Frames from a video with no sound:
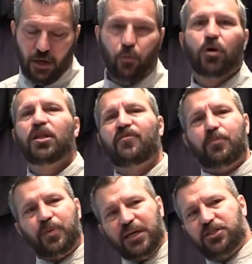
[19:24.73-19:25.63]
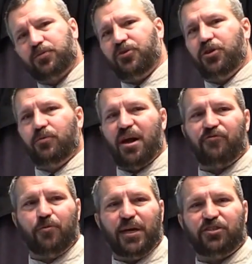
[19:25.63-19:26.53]
We'll live at peace with you,
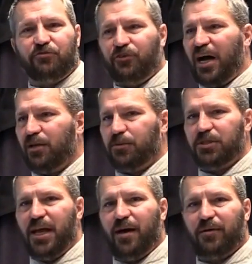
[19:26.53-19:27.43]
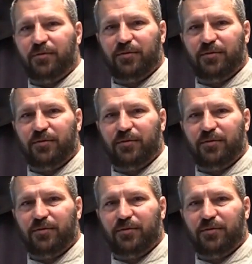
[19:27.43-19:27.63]
Reformation followers, now.